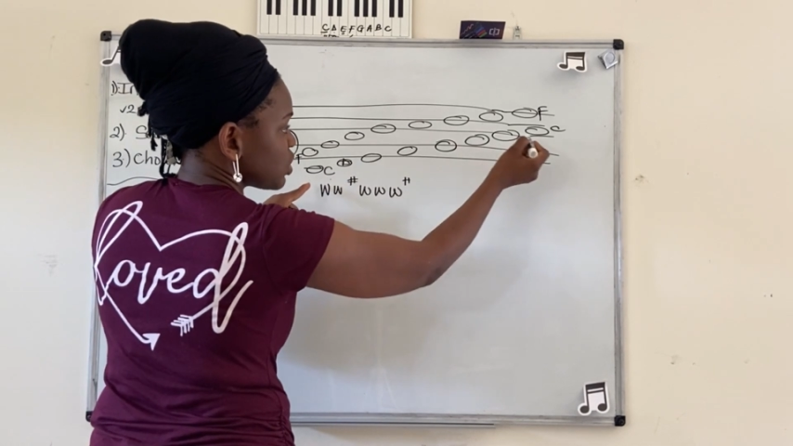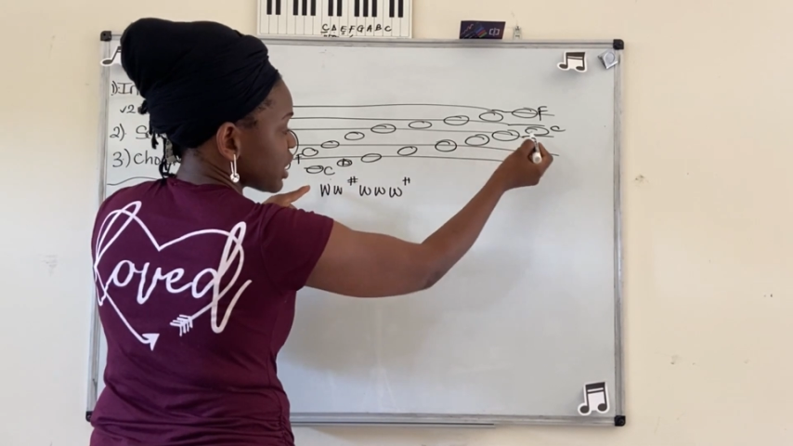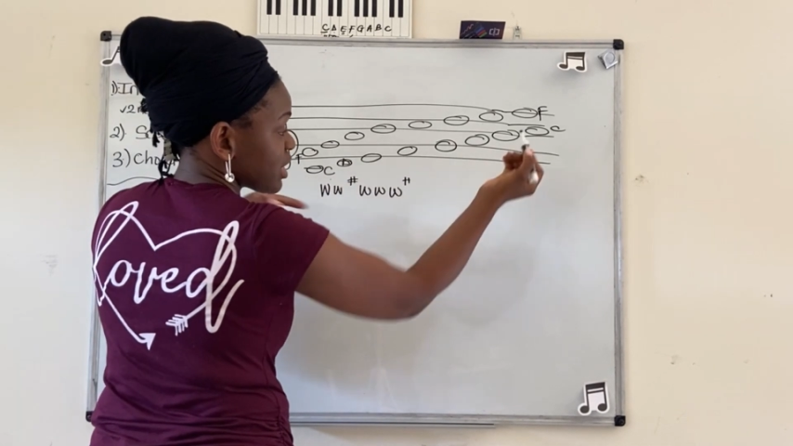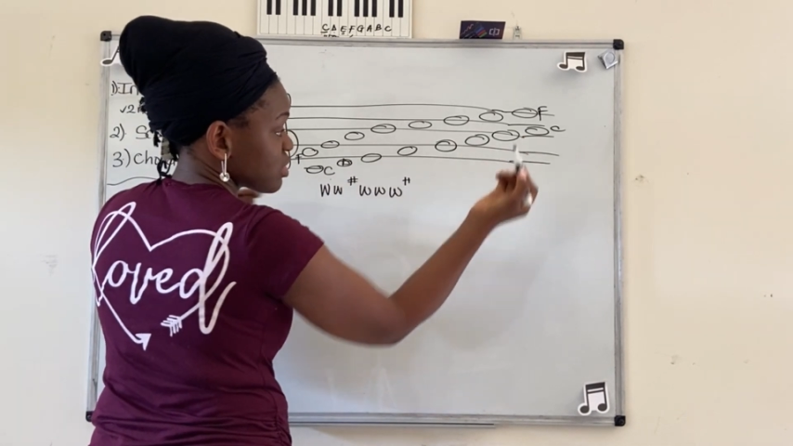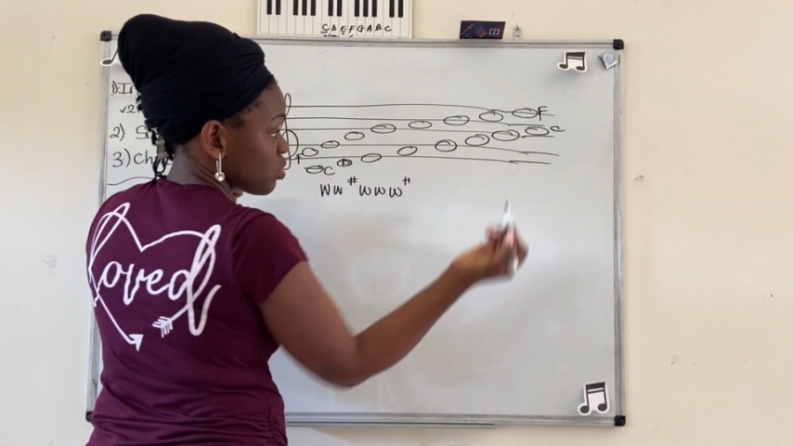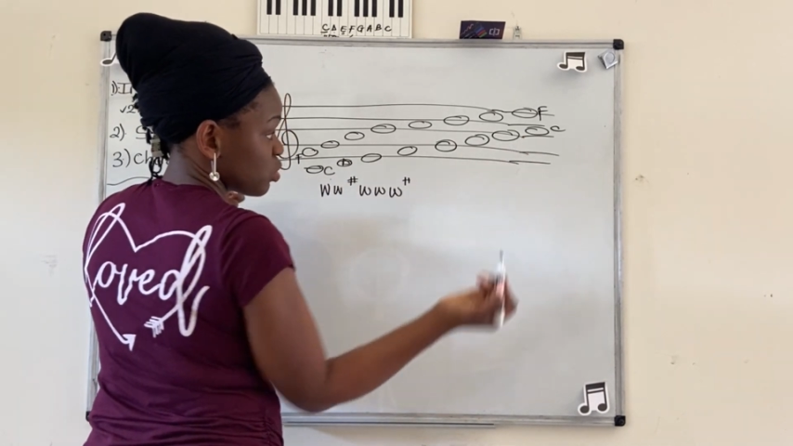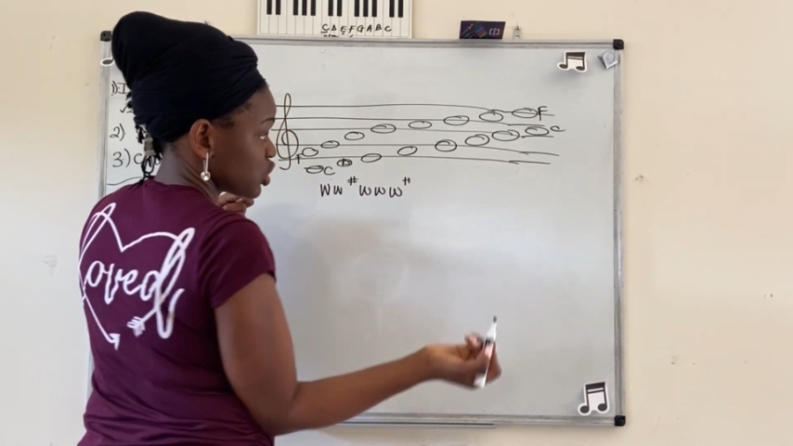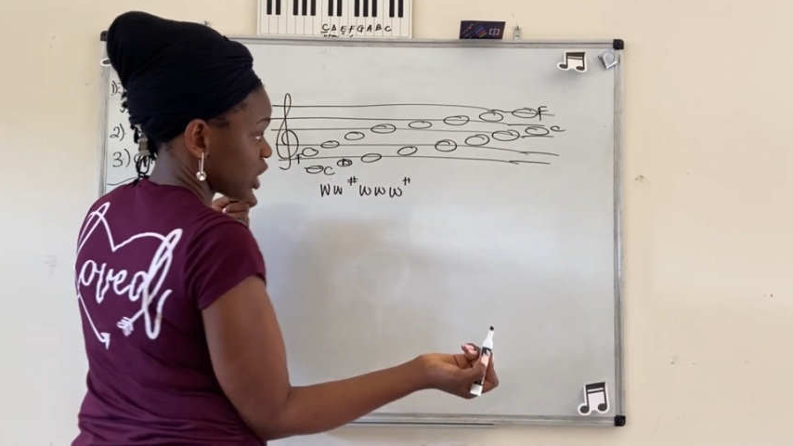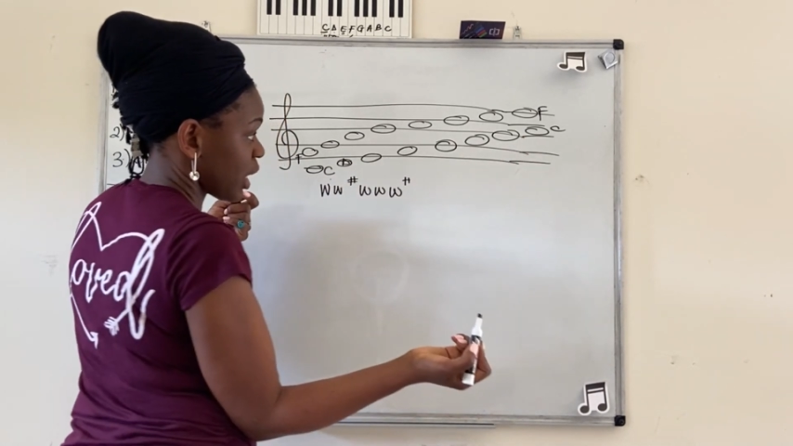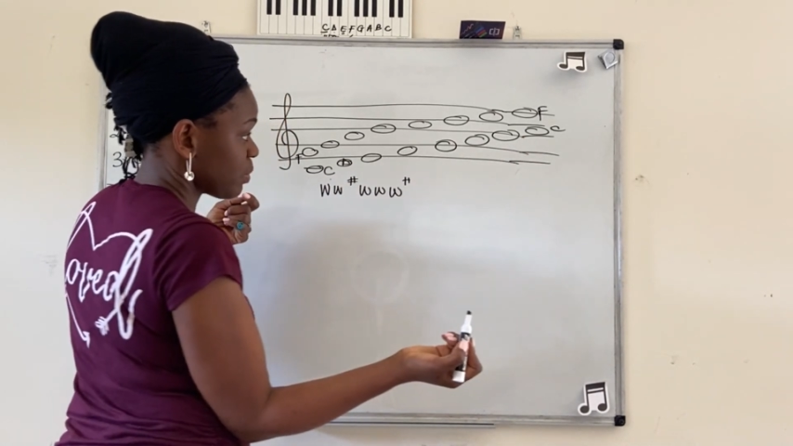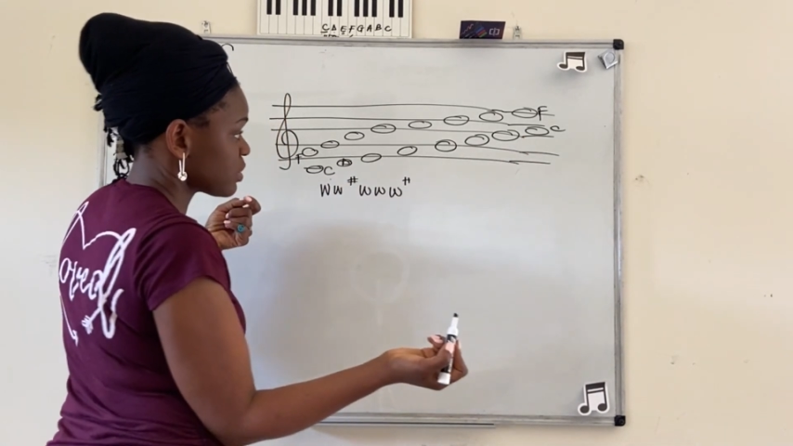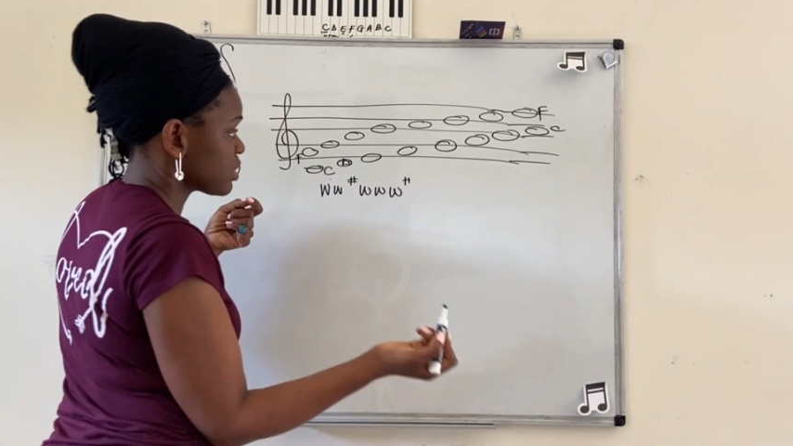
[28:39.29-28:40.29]
which has no
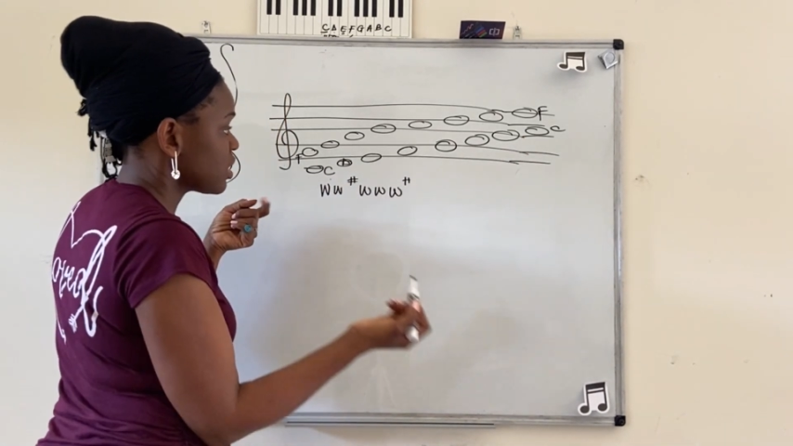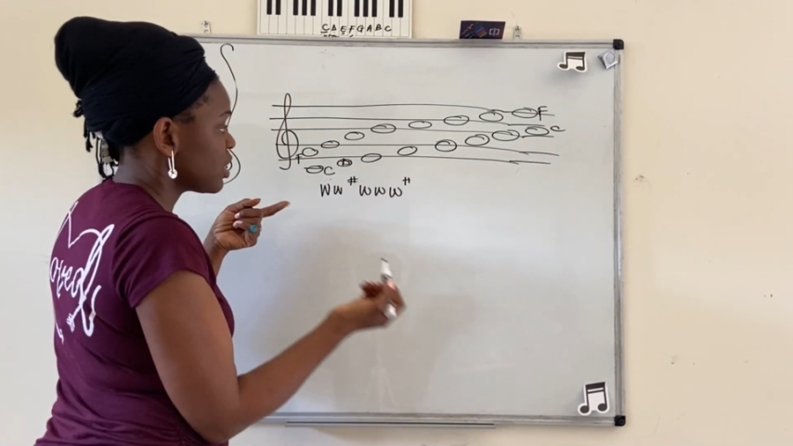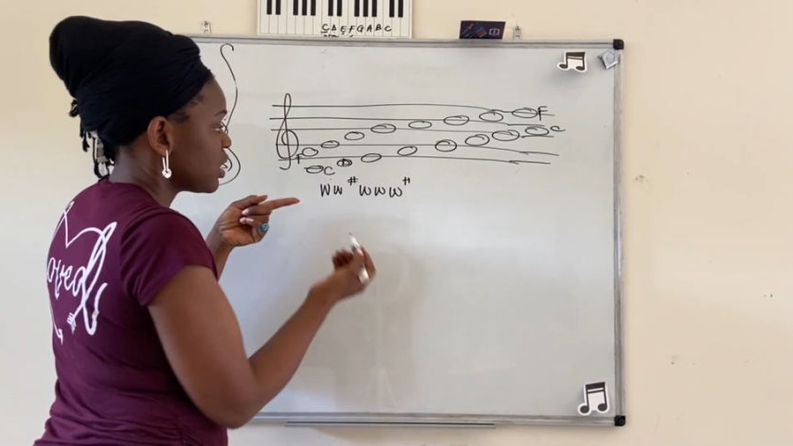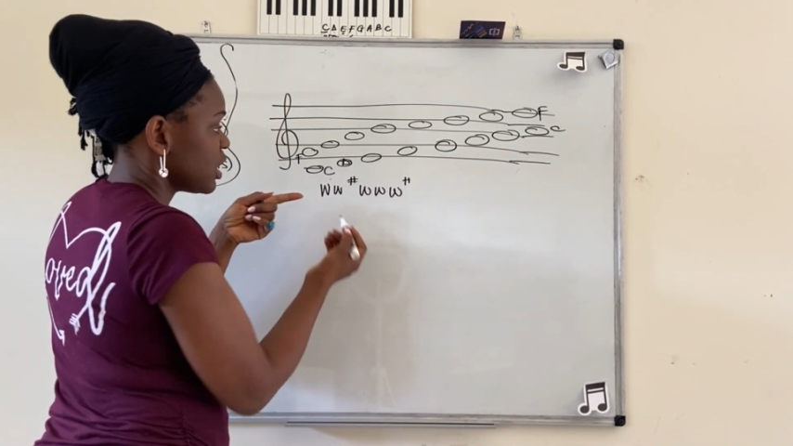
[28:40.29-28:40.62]
sharps,